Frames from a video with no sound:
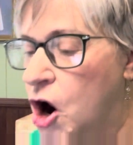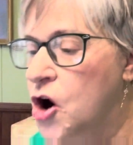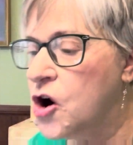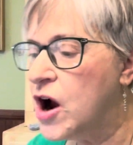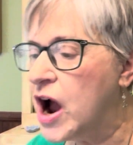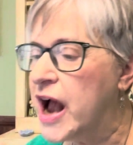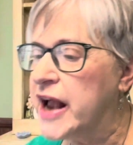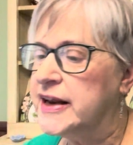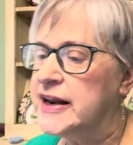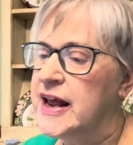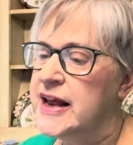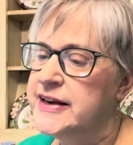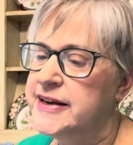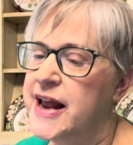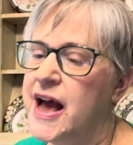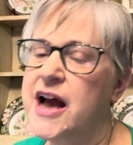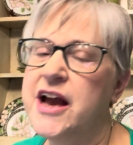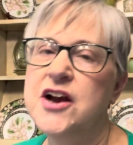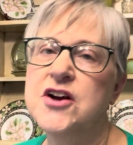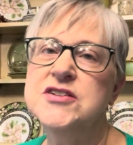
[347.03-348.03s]
right,
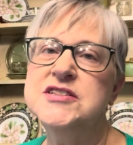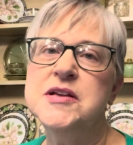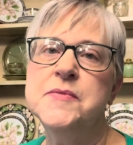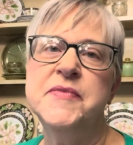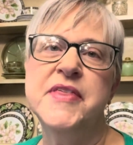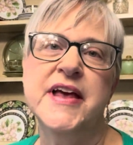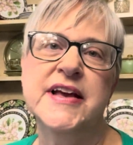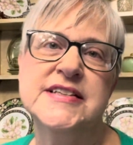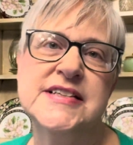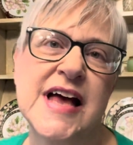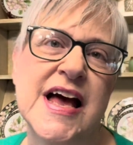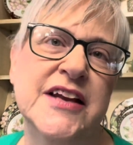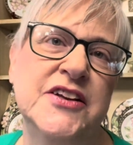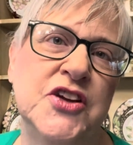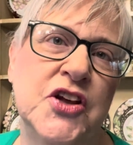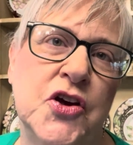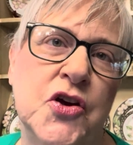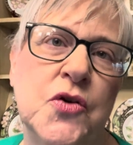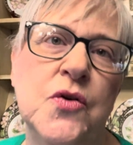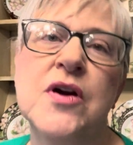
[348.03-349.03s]
now here's some things I
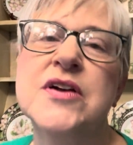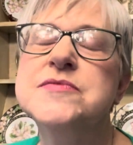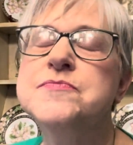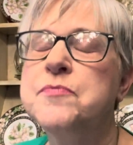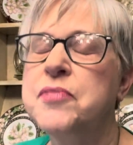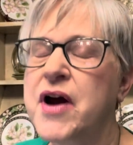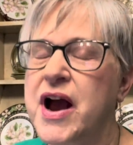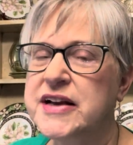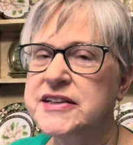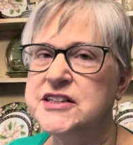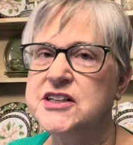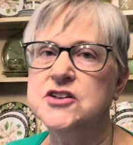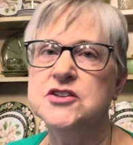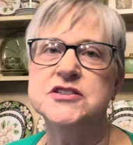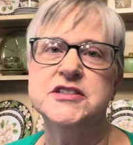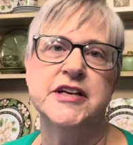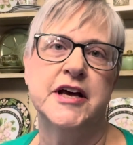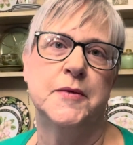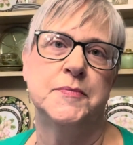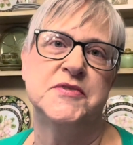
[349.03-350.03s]
do. Practical
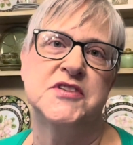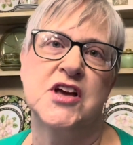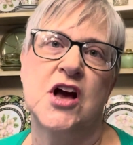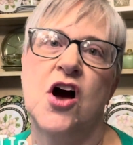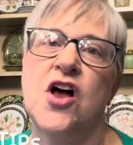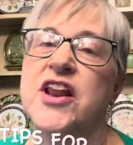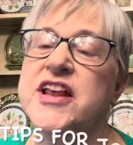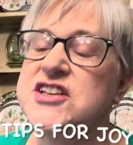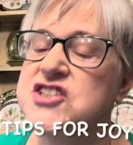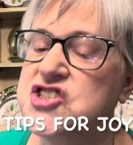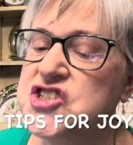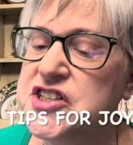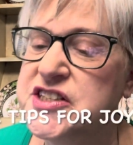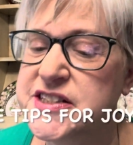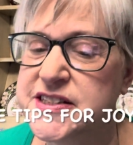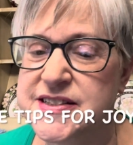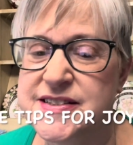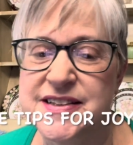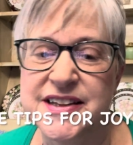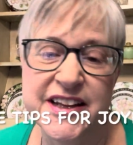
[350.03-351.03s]
tips, y'all. It's
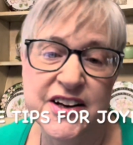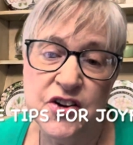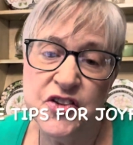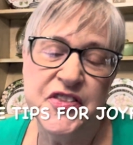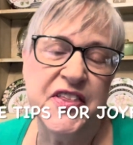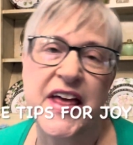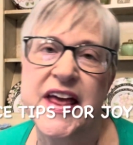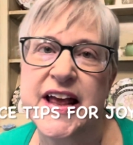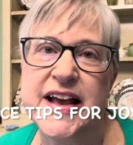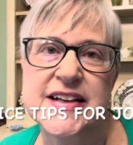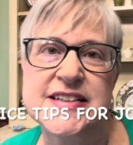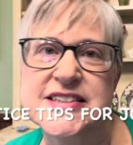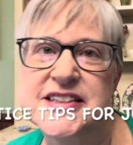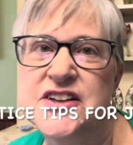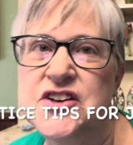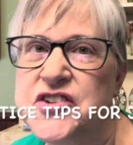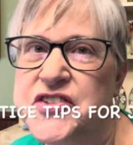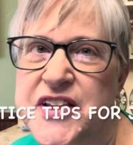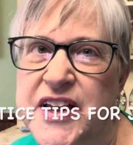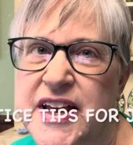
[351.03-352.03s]
just little things.
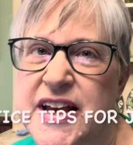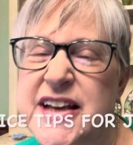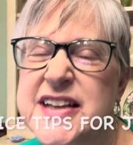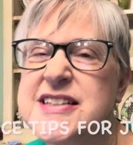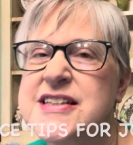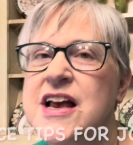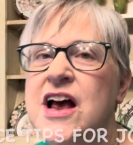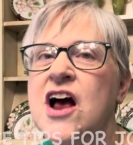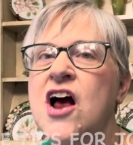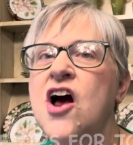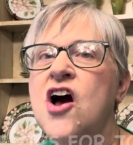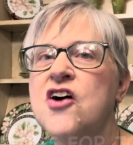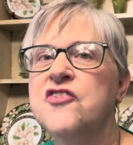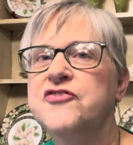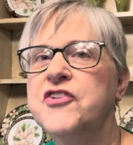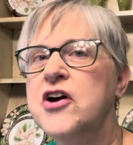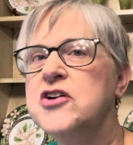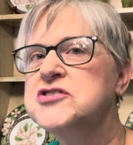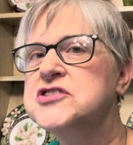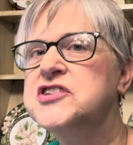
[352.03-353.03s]

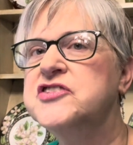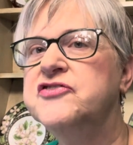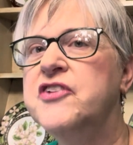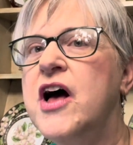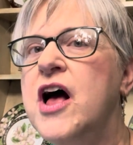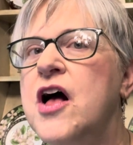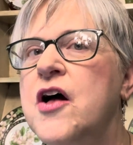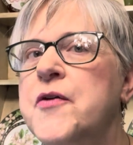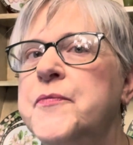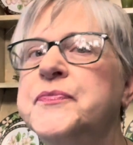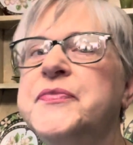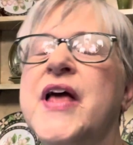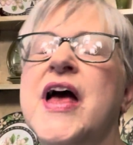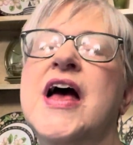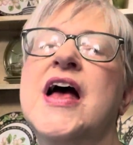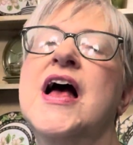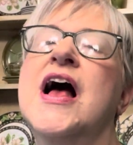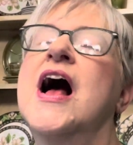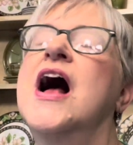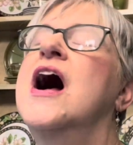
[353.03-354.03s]
First of all,
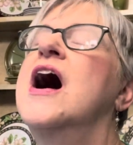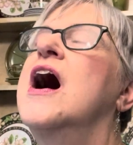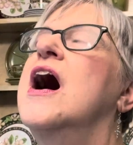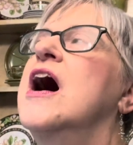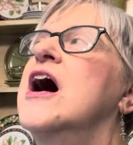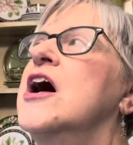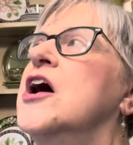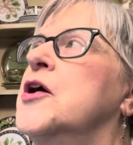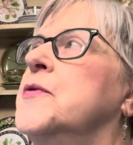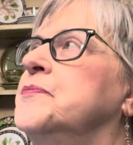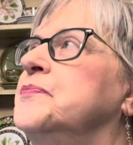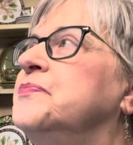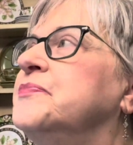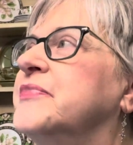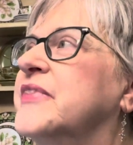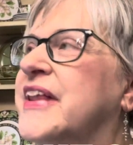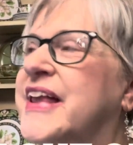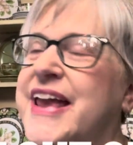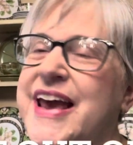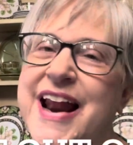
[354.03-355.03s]

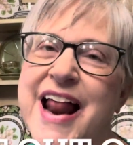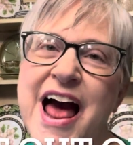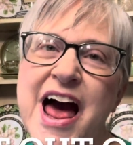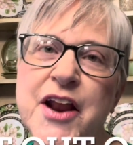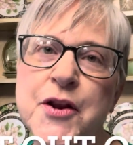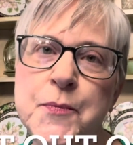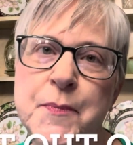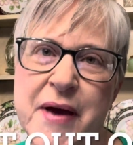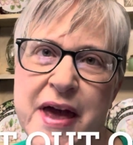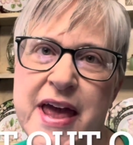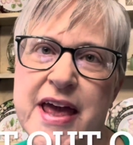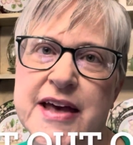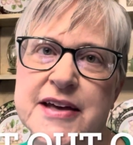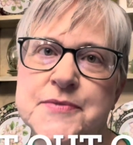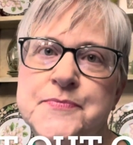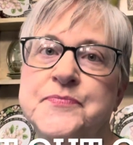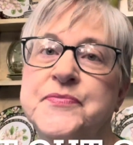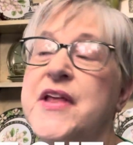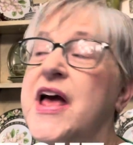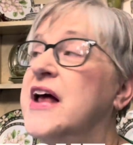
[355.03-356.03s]
get out of
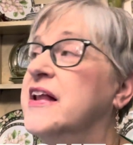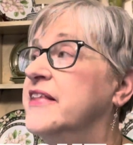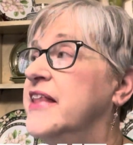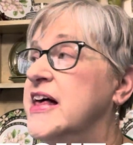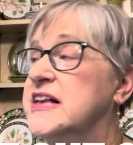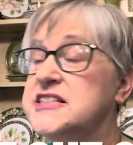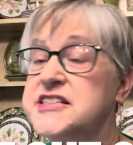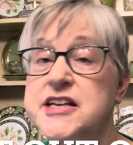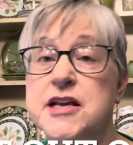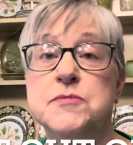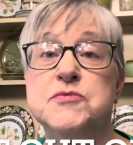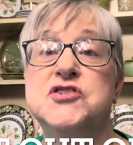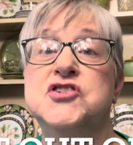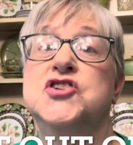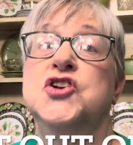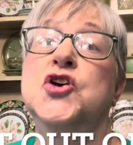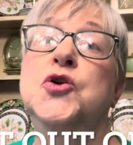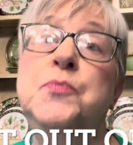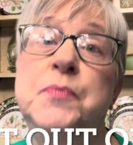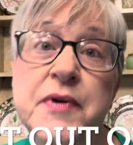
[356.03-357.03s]
bed. That seems
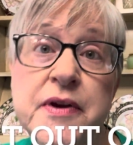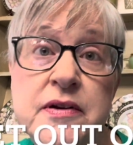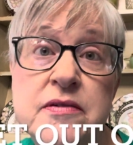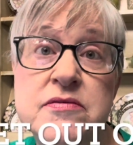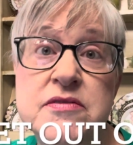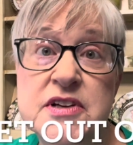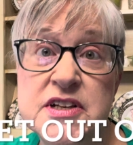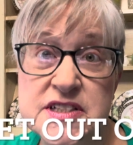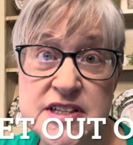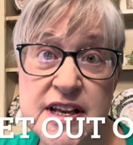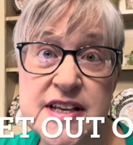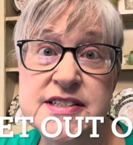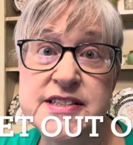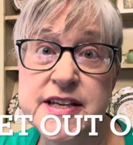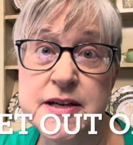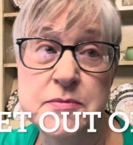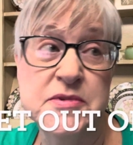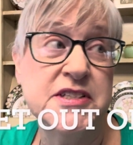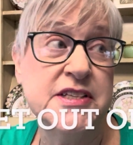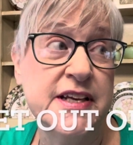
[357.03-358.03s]
stupid. Does that
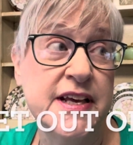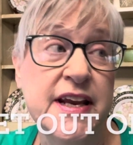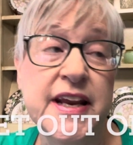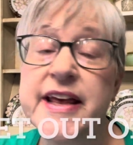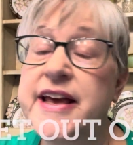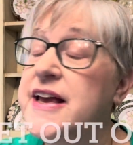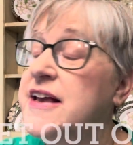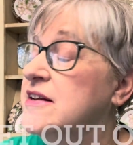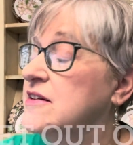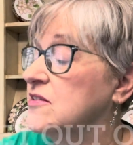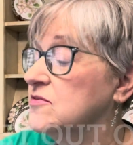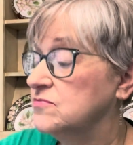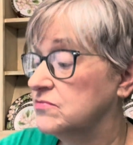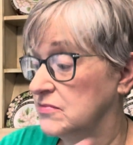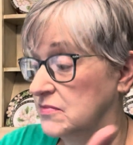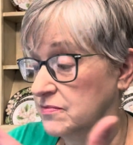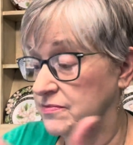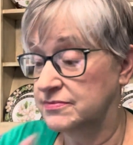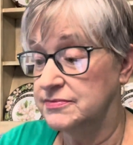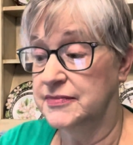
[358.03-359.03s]
seem silly?
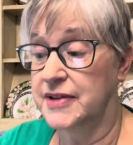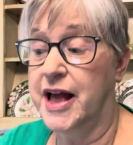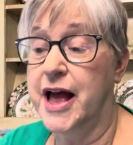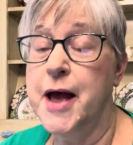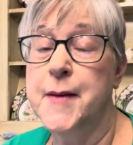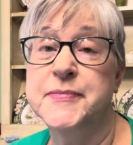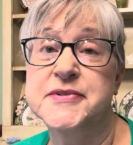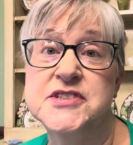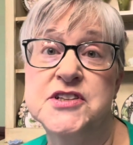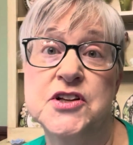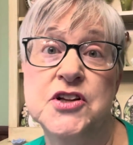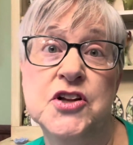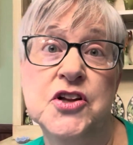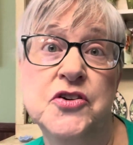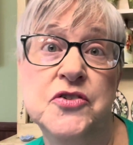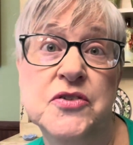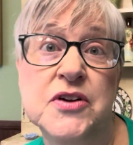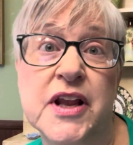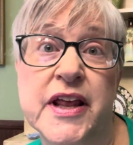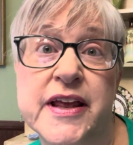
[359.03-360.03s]

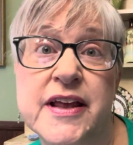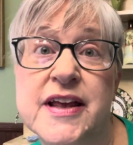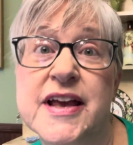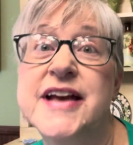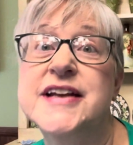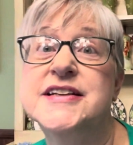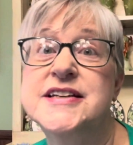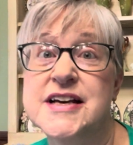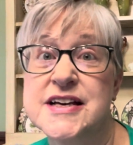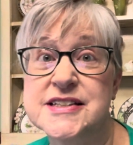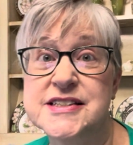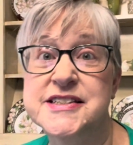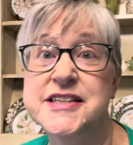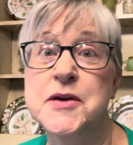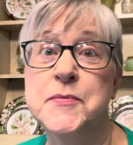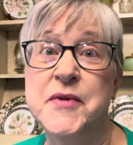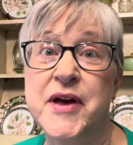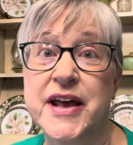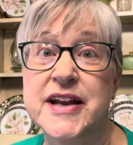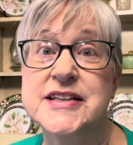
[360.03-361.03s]
Absolutely. It does
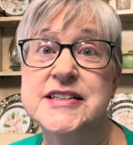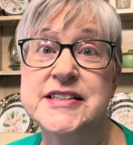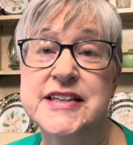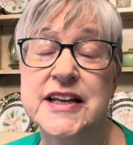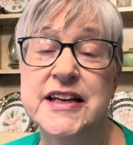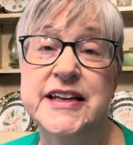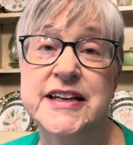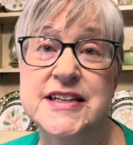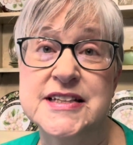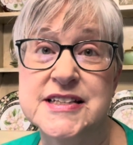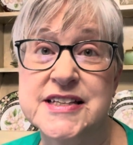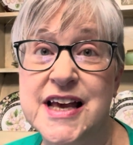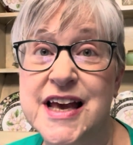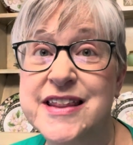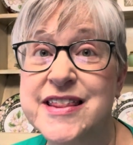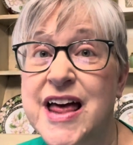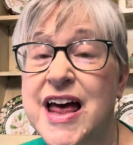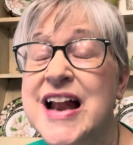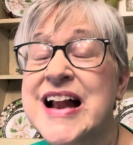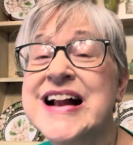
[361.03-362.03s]
seem kind of silly to say
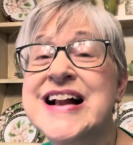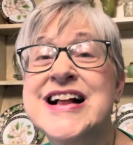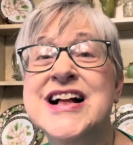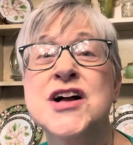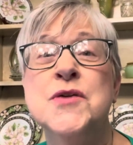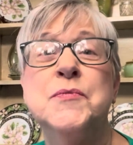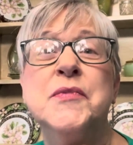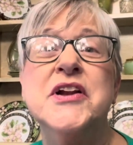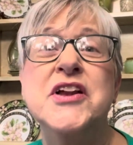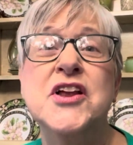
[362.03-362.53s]
that, but